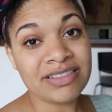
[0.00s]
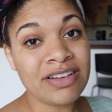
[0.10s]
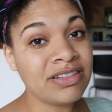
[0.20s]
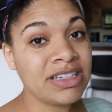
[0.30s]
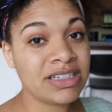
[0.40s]

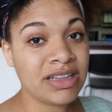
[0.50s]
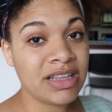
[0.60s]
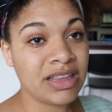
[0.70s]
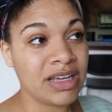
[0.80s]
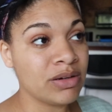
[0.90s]
definitely done the
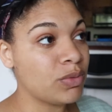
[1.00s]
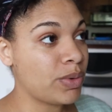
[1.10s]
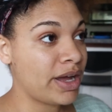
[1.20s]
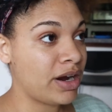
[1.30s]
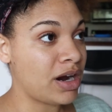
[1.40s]
thing
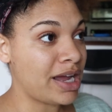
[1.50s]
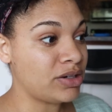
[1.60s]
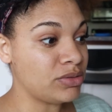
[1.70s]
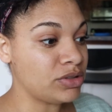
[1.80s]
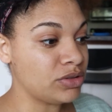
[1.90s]
where I
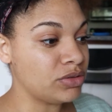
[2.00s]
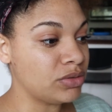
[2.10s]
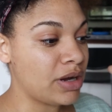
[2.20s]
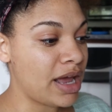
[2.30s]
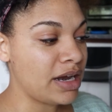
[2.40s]
don't
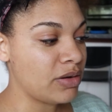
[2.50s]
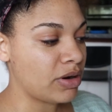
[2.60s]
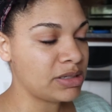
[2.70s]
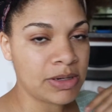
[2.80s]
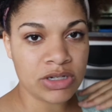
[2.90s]
do any,
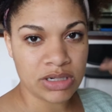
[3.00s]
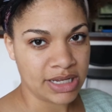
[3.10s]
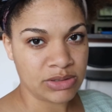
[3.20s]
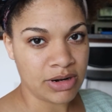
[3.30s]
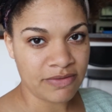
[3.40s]
especially on
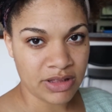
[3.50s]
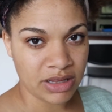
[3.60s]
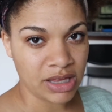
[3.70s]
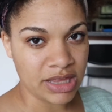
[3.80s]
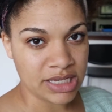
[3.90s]
days when I'm feeling
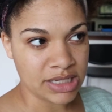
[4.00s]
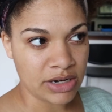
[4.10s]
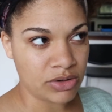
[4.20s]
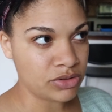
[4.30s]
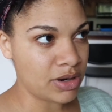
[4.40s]
like this, I
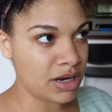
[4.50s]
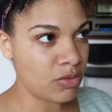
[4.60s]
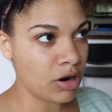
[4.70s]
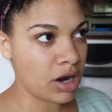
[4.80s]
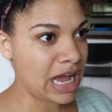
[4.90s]
don't do any
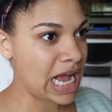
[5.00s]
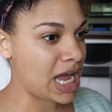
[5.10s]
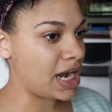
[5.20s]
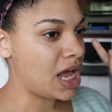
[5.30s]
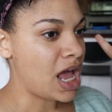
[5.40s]
work
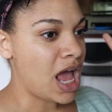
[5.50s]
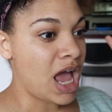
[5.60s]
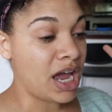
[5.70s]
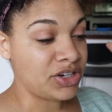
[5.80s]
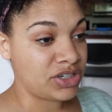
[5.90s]
and
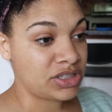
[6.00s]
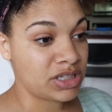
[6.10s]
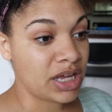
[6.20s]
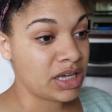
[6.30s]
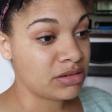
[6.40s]
I just
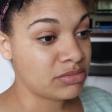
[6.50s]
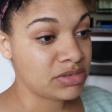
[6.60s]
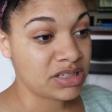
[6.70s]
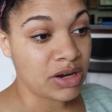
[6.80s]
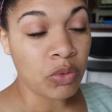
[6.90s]
like
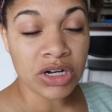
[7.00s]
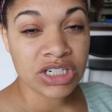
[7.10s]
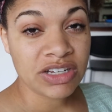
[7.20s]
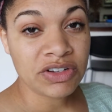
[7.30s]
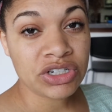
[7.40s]
sit and watch
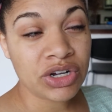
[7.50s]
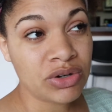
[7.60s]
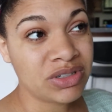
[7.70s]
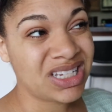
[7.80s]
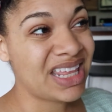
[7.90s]
TV
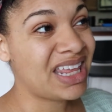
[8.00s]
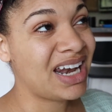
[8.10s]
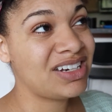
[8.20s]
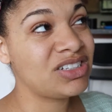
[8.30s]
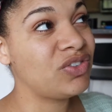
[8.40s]
shows, and then
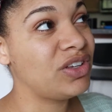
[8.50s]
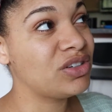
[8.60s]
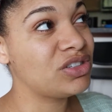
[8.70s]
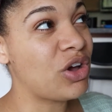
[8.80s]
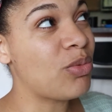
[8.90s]
I just
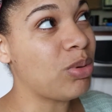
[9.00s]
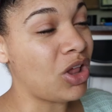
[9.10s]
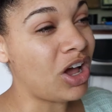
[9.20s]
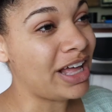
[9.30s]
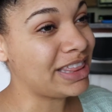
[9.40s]
feel so
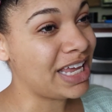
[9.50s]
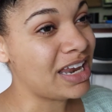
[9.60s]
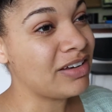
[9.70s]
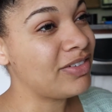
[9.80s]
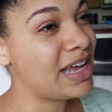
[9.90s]
blah at the
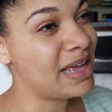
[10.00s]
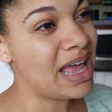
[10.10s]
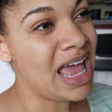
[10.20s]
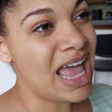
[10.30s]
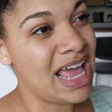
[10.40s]
end of it.
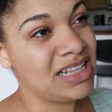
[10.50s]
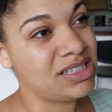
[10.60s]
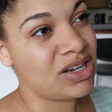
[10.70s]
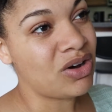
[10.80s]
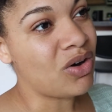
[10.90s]
And
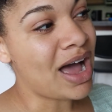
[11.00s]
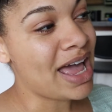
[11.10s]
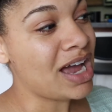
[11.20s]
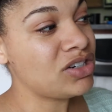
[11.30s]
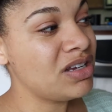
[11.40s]
so I
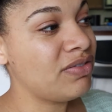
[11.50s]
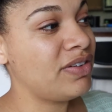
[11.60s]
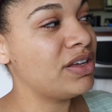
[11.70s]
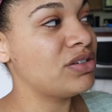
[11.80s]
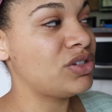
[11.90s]
actually
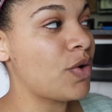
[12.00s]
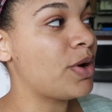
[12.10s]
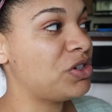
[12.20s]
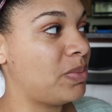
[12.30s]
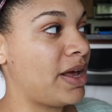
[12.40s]
feel so
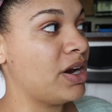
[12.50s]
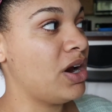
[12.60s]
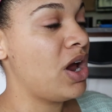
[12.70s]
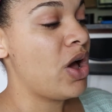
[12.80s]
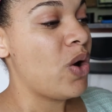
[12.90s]
much better
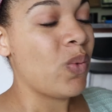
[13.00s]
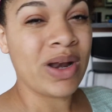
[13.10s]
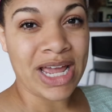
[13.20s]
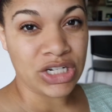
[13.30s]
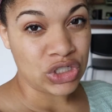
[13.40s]

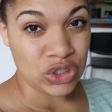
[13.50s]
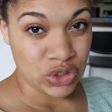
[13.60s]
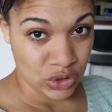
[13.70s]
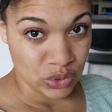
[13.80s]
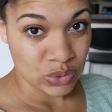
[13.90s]
when I
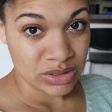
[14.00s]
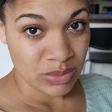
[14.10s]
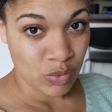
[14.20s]
do some